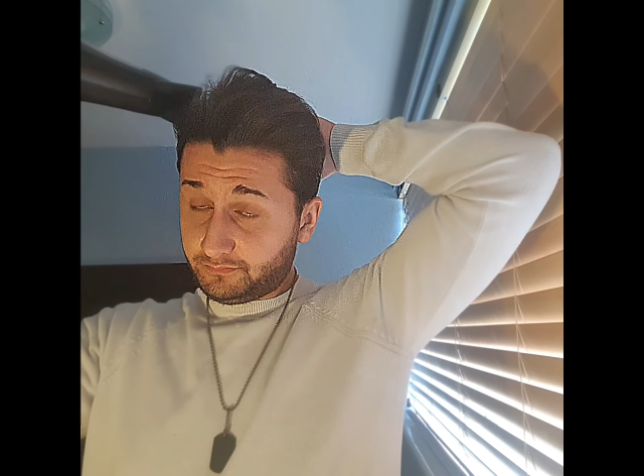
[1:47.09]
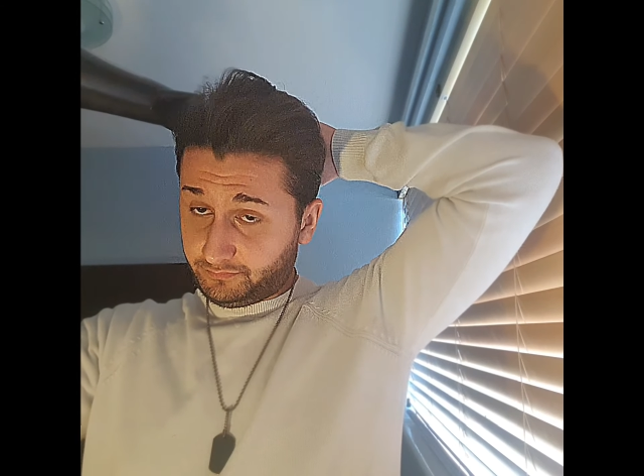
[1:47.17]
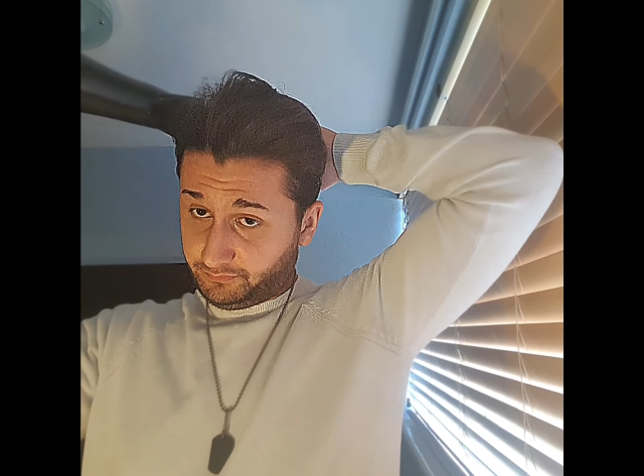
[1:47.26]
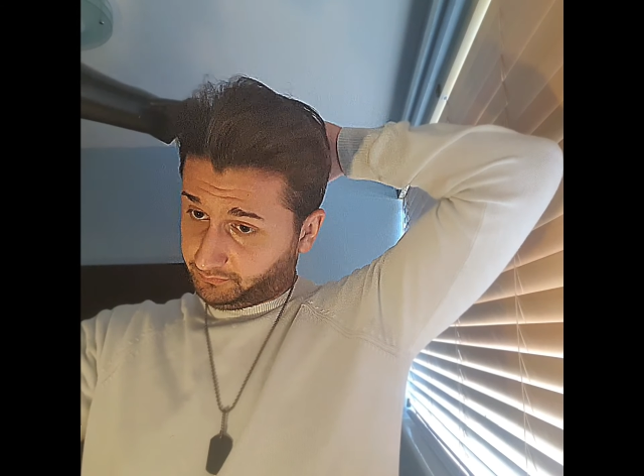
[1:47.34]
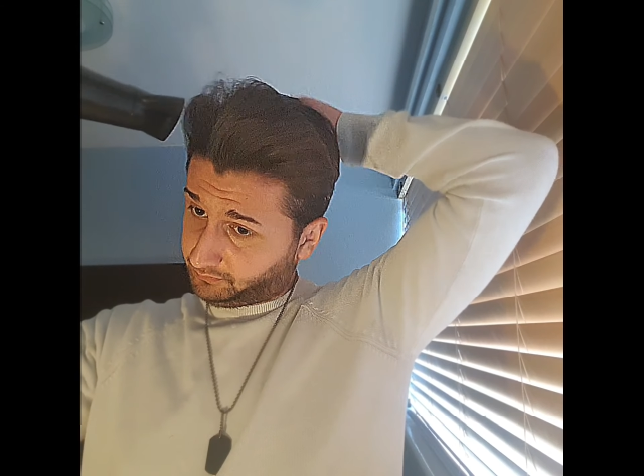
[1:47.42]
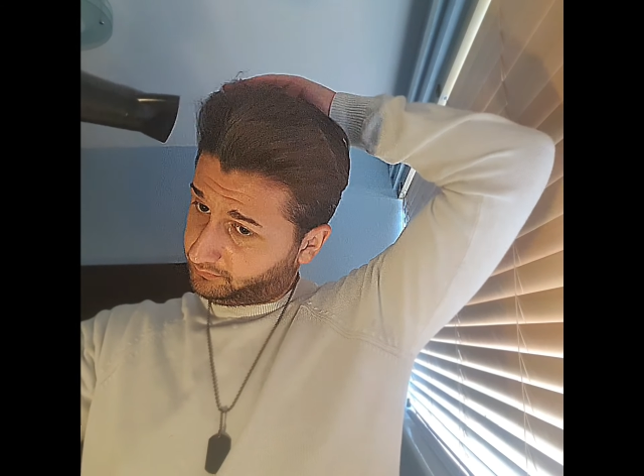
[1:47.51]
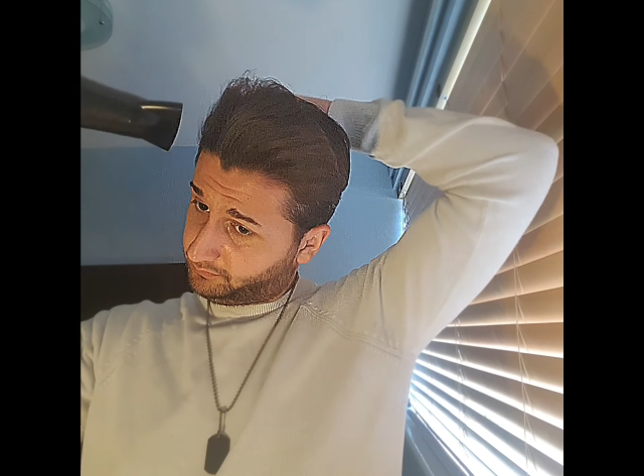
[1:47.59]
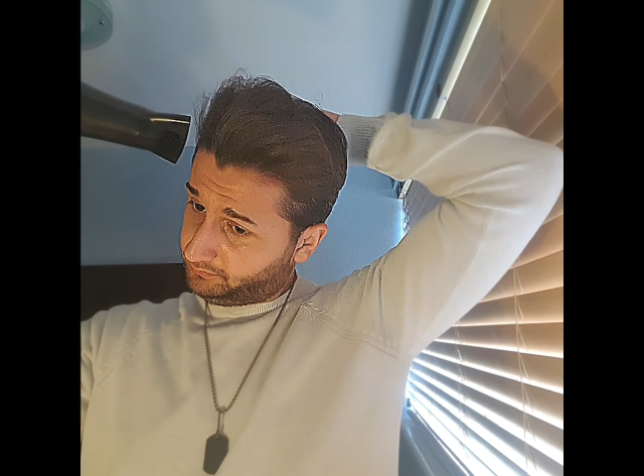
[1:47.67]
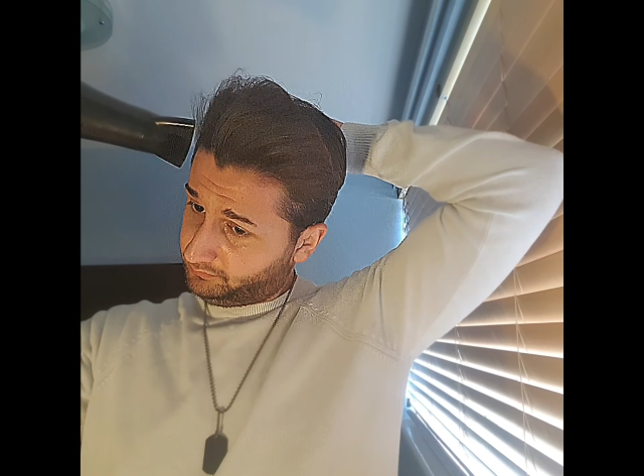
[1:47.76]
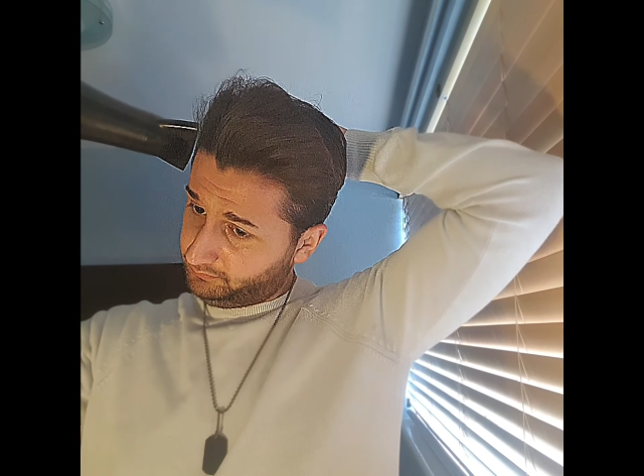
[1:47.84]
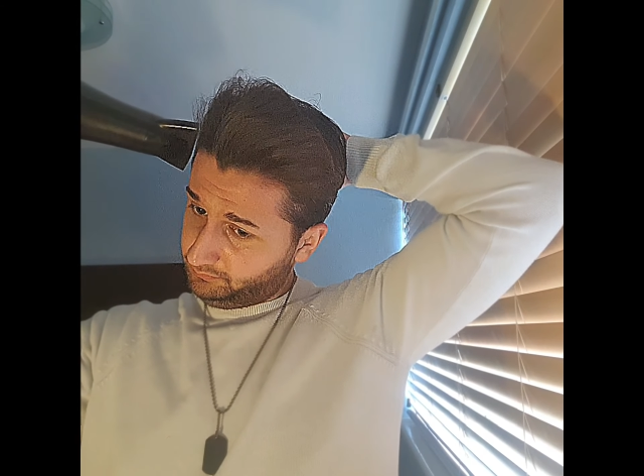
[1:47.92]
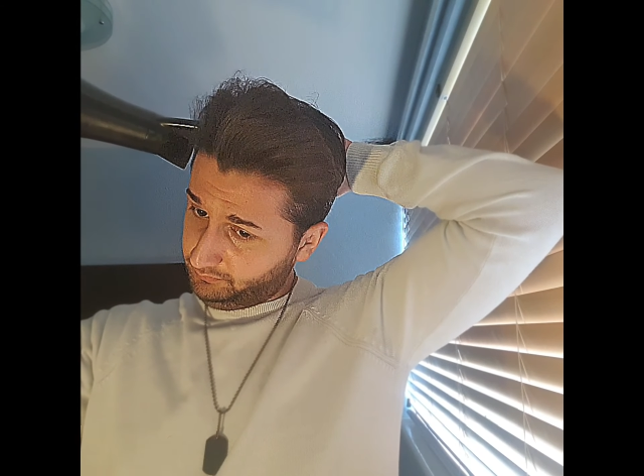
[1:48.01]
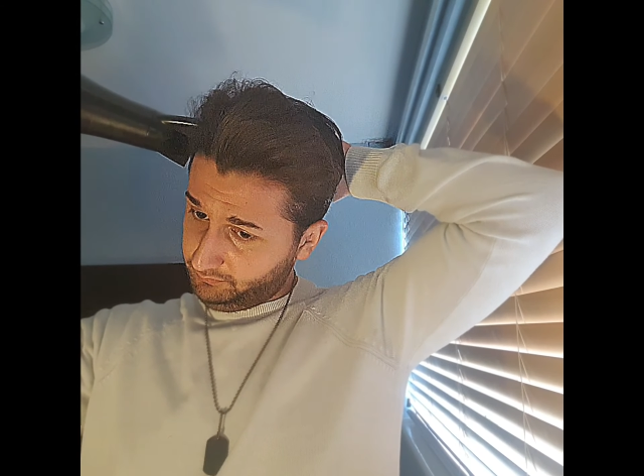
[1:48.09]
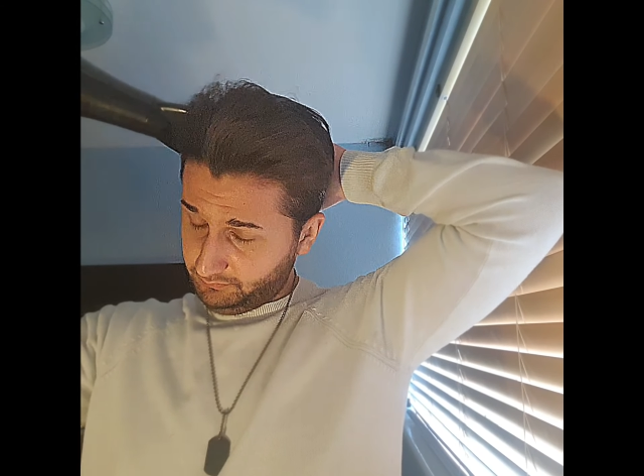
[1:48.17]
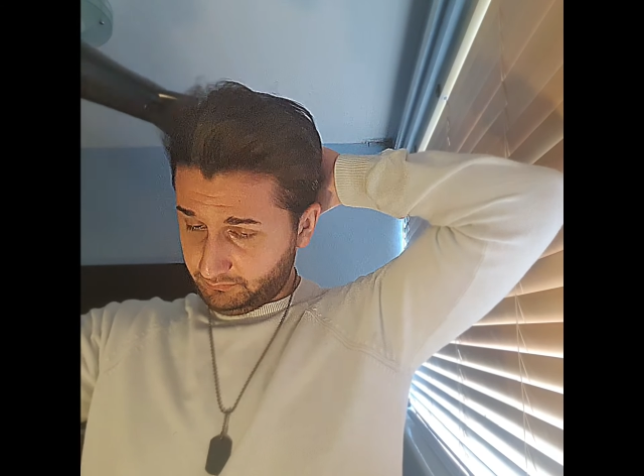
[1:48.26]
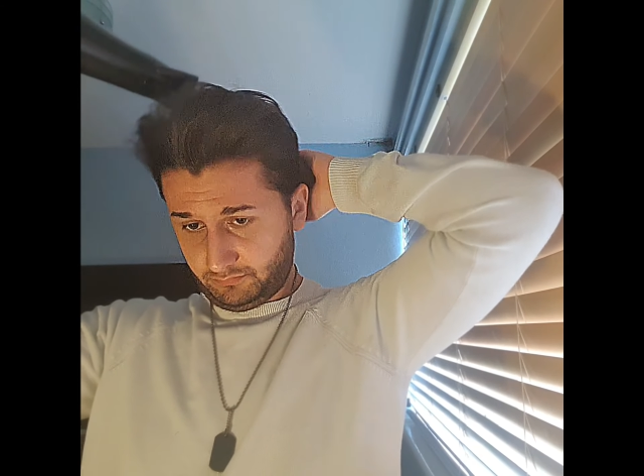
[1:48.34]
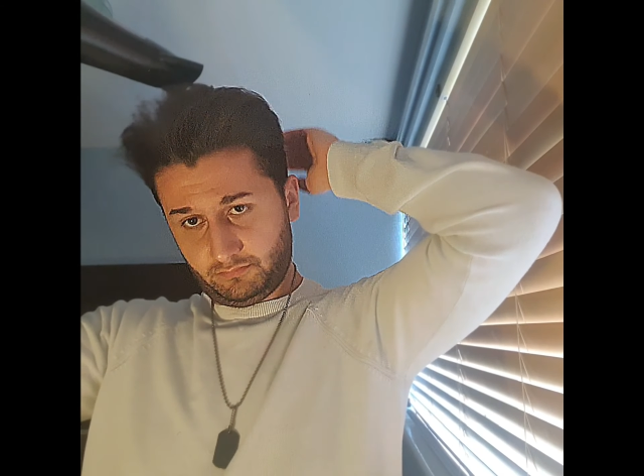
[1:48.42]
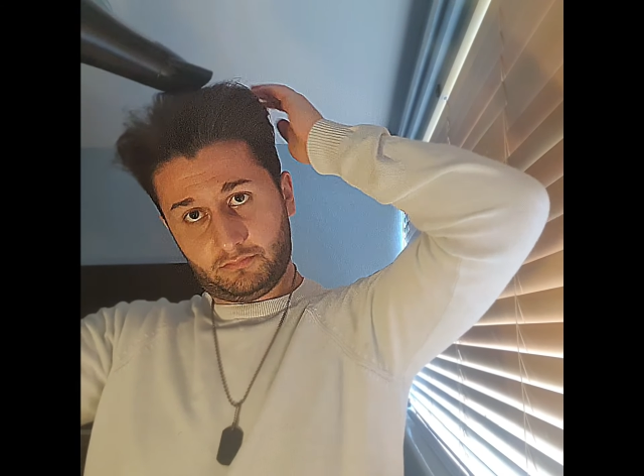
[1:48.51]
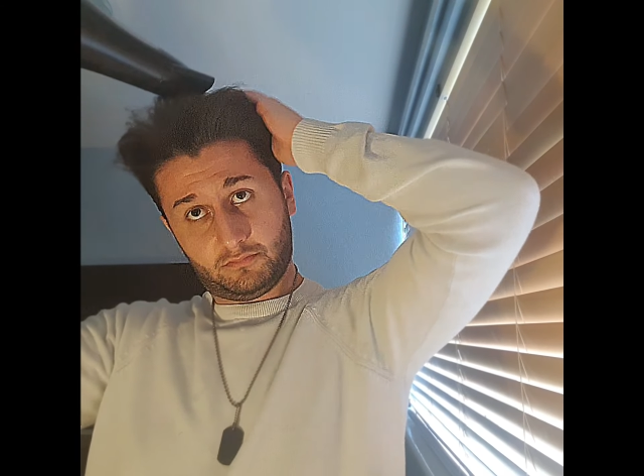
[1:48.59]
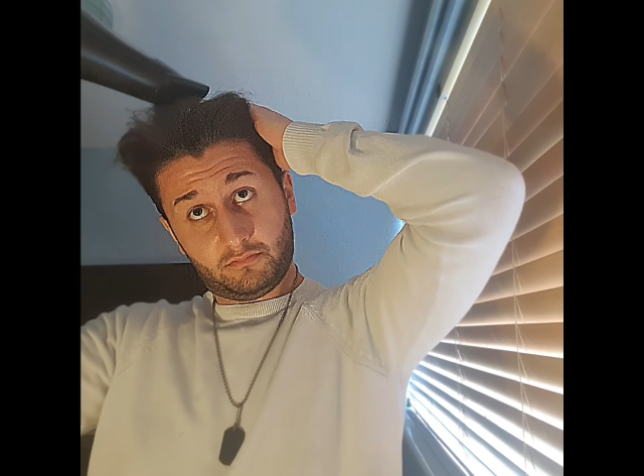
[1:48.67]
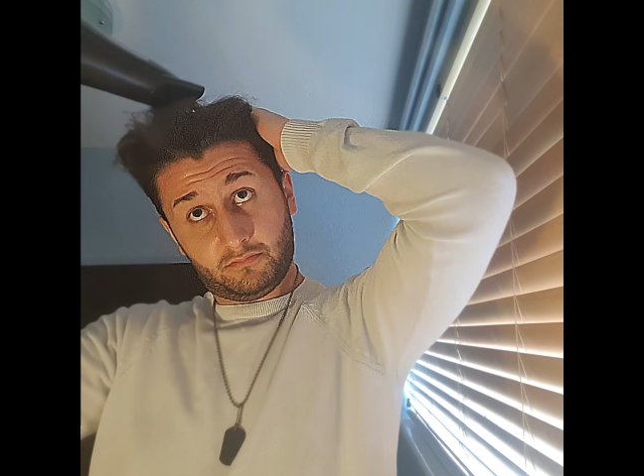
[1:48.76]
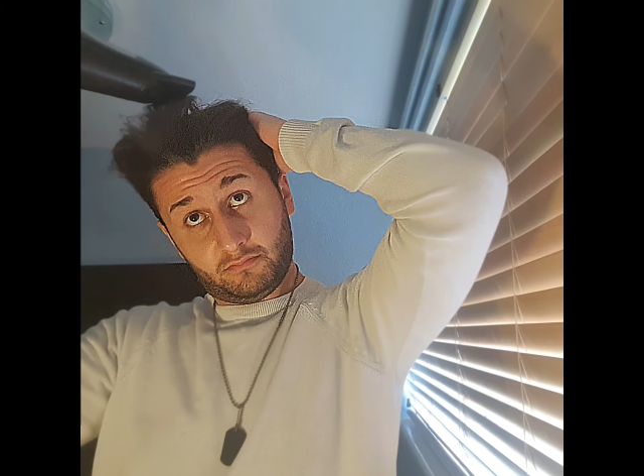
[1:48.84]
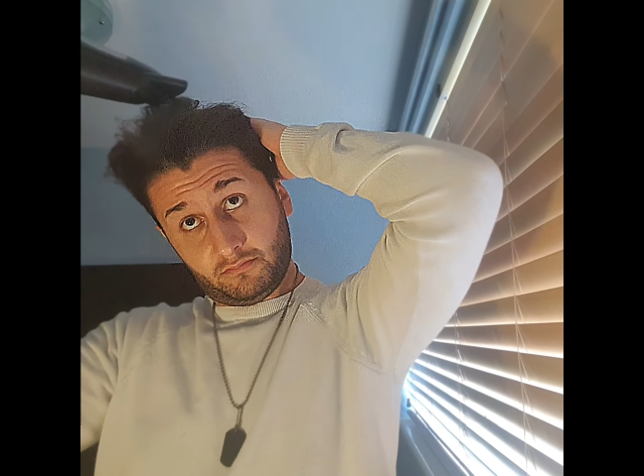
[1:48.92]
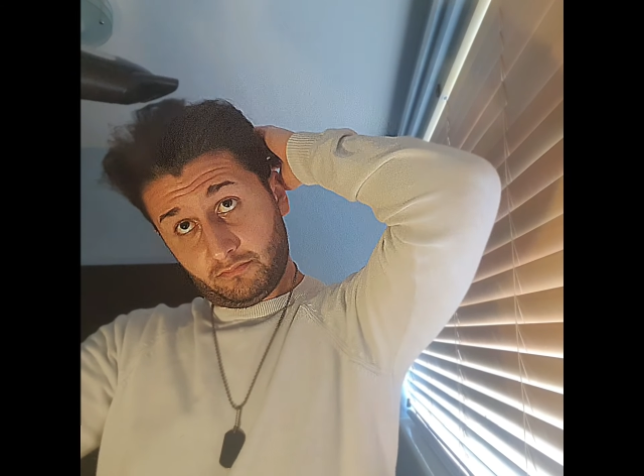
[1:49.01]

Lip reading: new hairstyle. I've